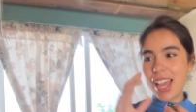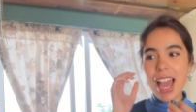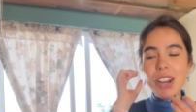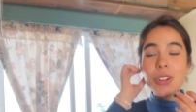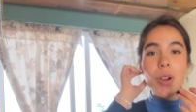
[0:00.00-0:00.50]

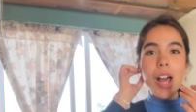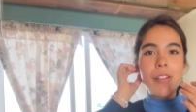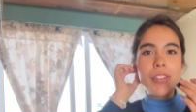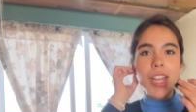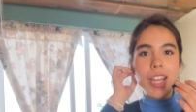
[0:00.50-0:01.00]
I don't know.
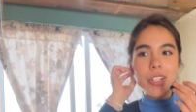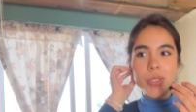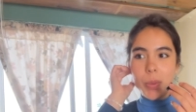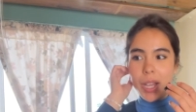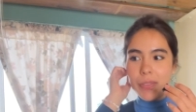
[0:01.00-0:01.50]
I feel like I
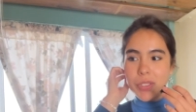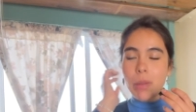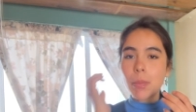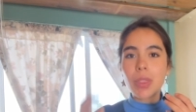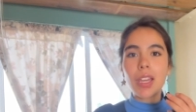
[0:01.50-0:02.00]
just want to have
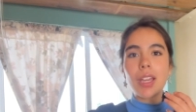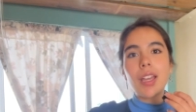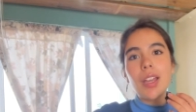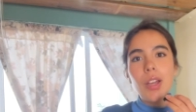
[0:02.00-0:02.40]
something